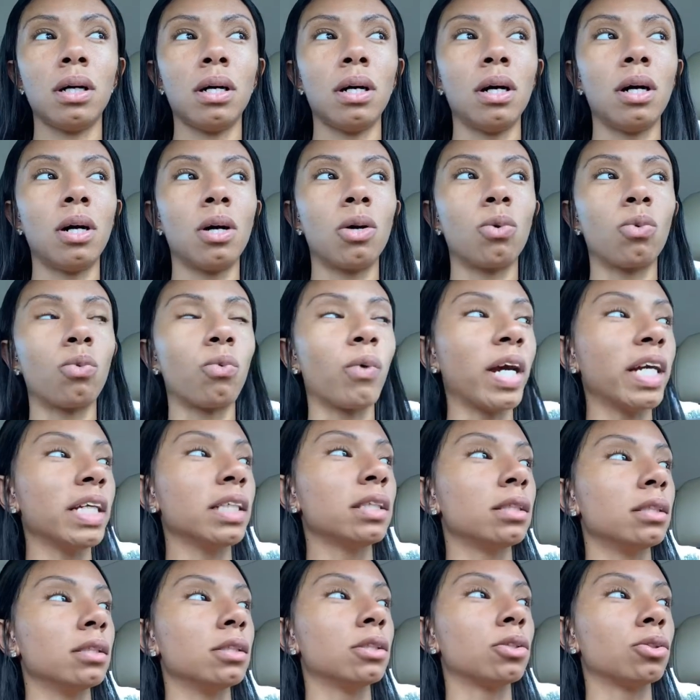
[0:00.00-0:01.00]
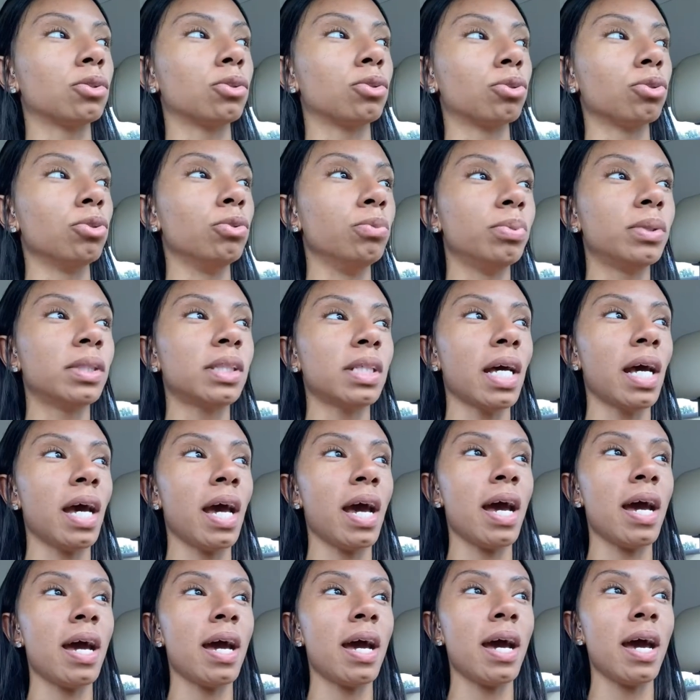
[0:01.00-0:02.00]
a racist group's
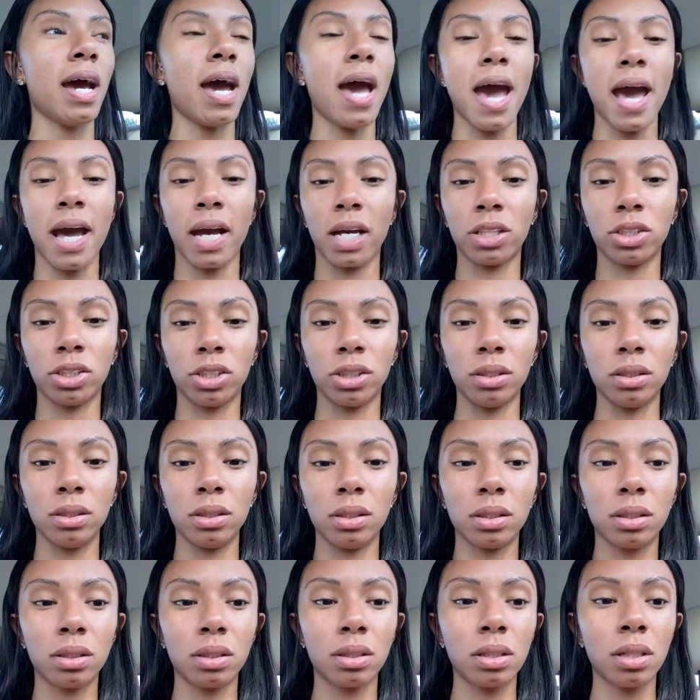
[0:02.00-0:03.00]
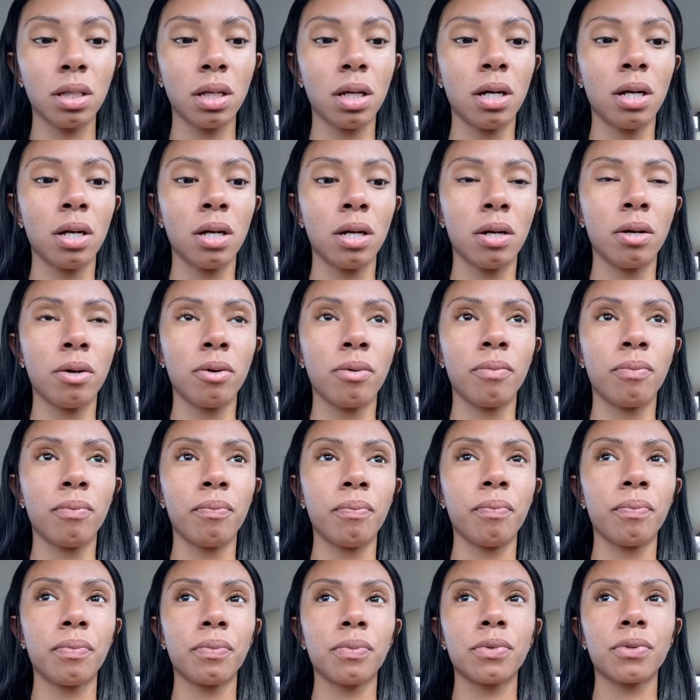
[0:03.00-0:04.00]
actions
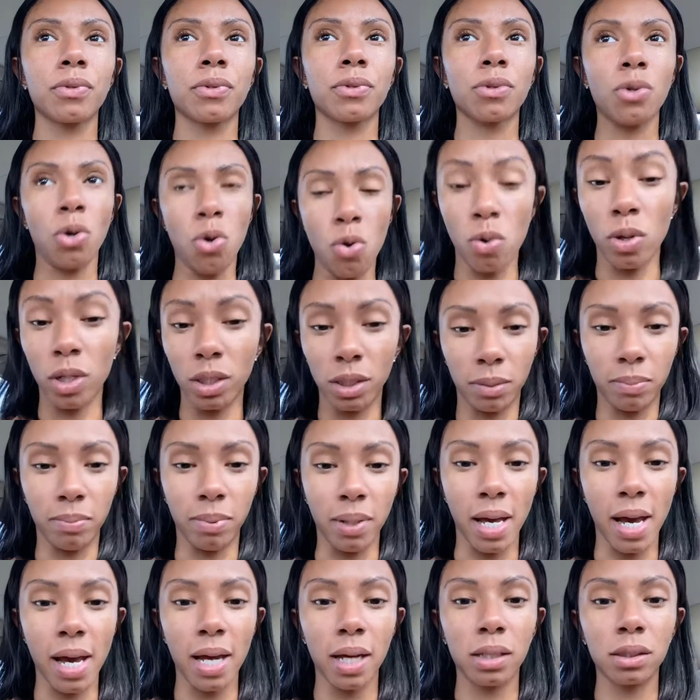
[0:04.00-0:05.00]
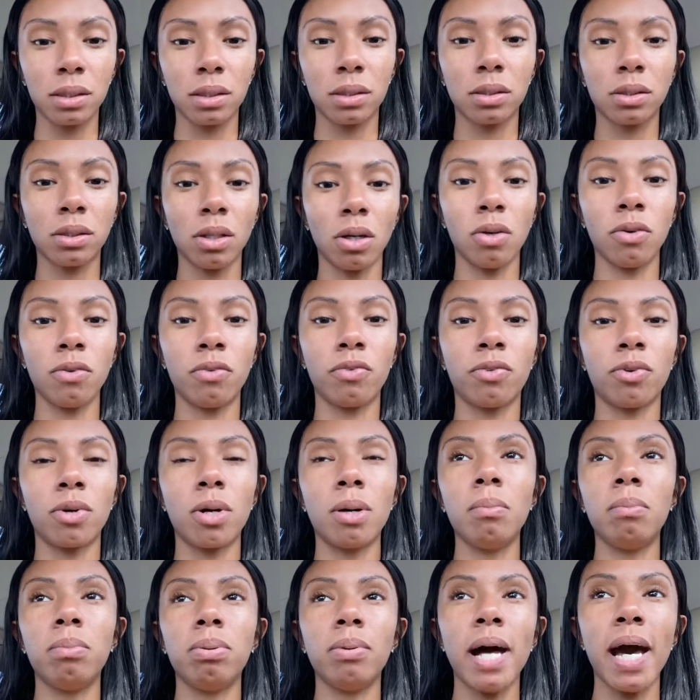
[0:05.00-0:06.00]
towards blacks. So for
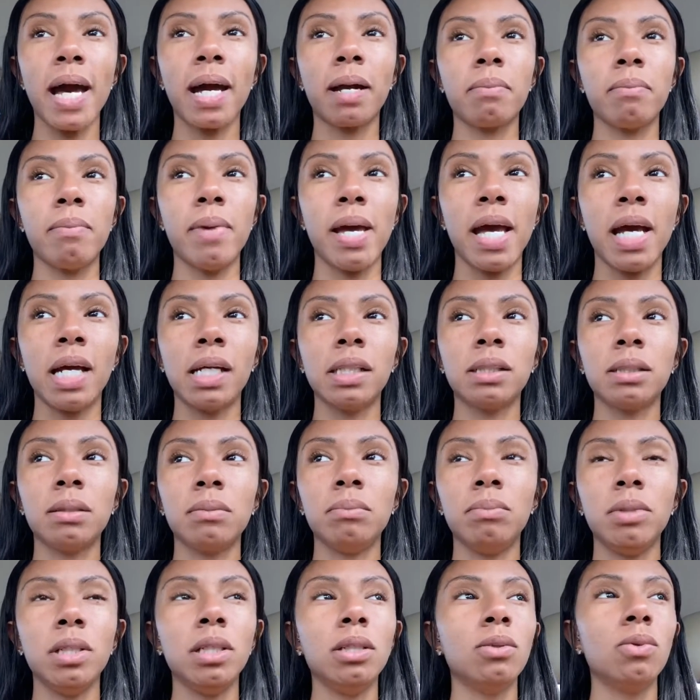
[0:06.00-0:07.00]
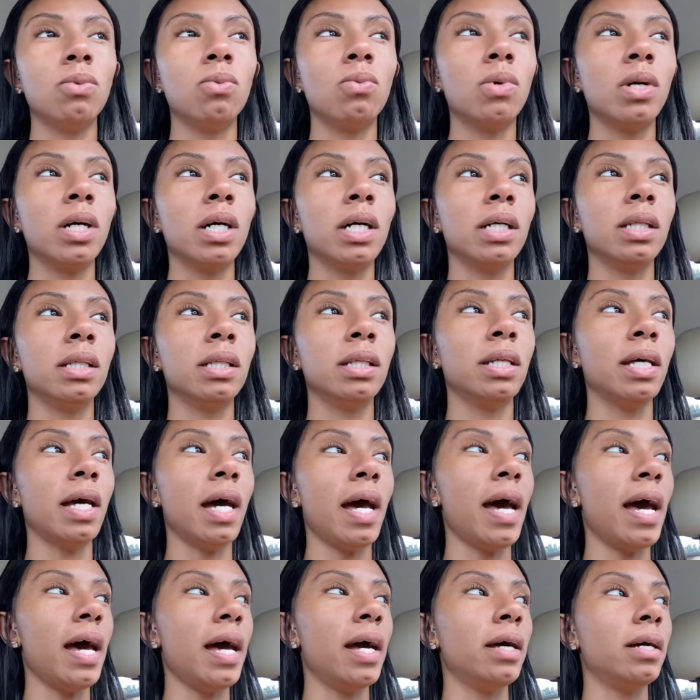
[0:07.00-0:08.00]
a black man to be the one
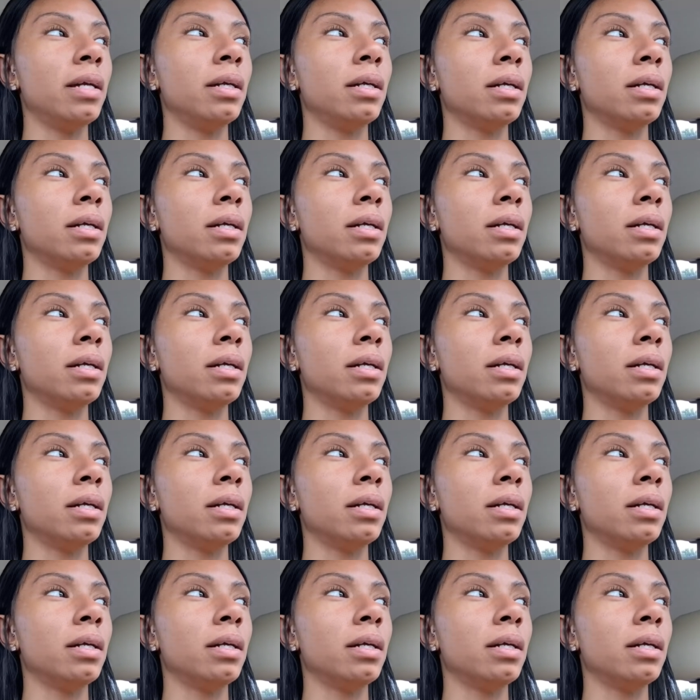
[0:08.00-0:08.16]
that